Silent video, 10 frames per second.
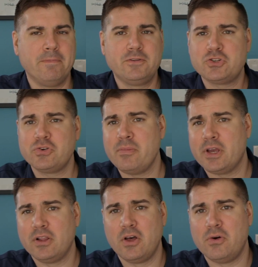
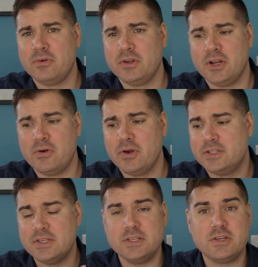Streaming alone,
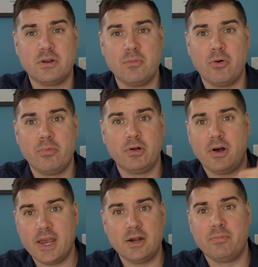it's easy on mobile.
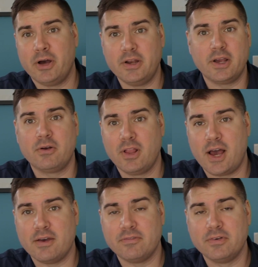I hit a button, I go
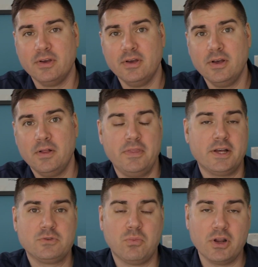live.
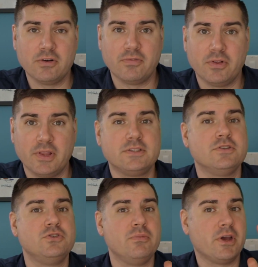That's wonderful. That's
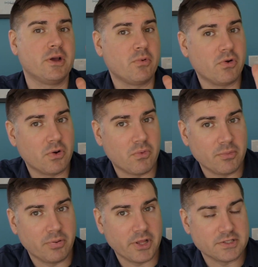assuming I'm going to one
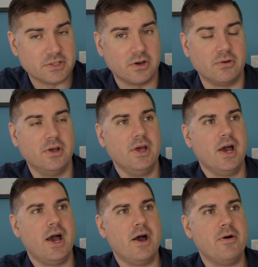place though.
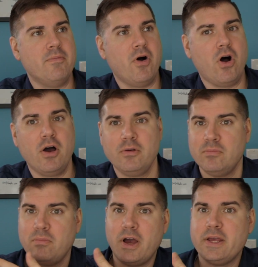On
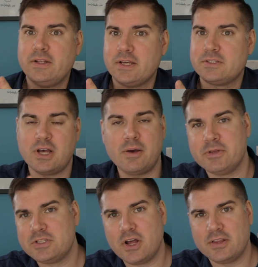my desktop,
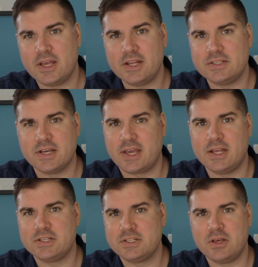it's not that easy. I
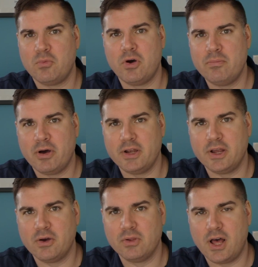can't just hit one button and
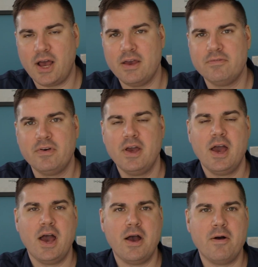go live.
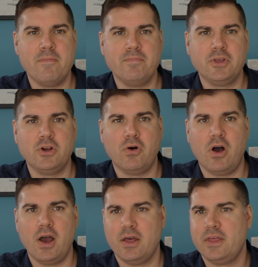
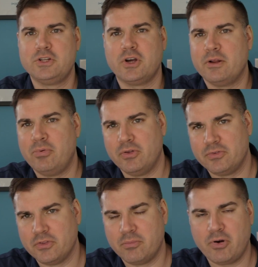They try to pull it
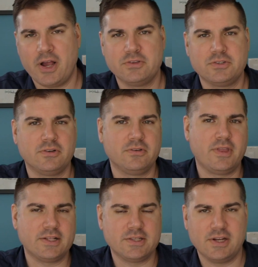through the browser.
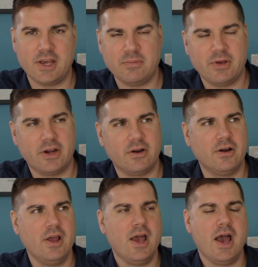That's a nightmare.
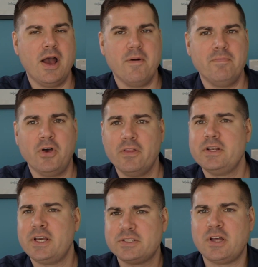On the
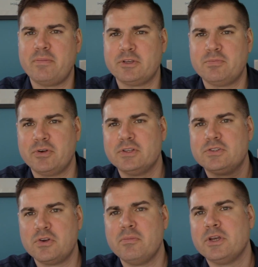desktop experience,
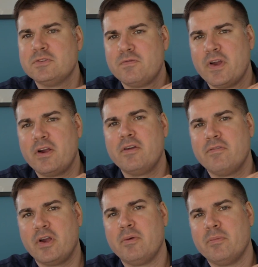streaming is very,
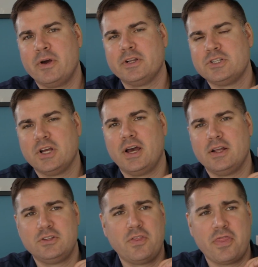very much
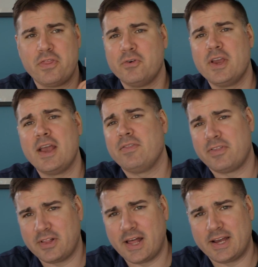a 38th
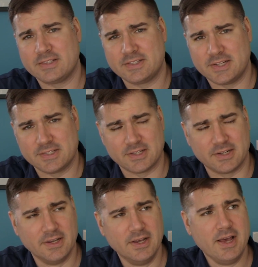class citizen.
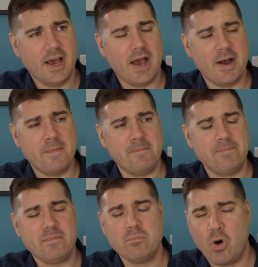
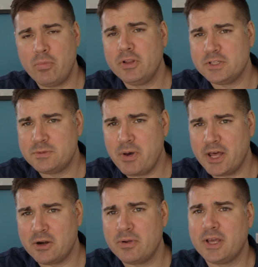Mobile, it's
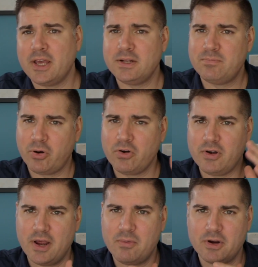better, but again, per
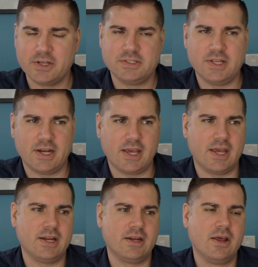network, it's
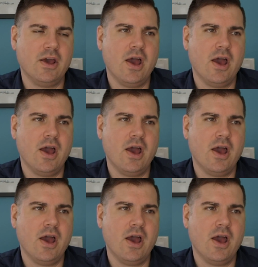dedicated.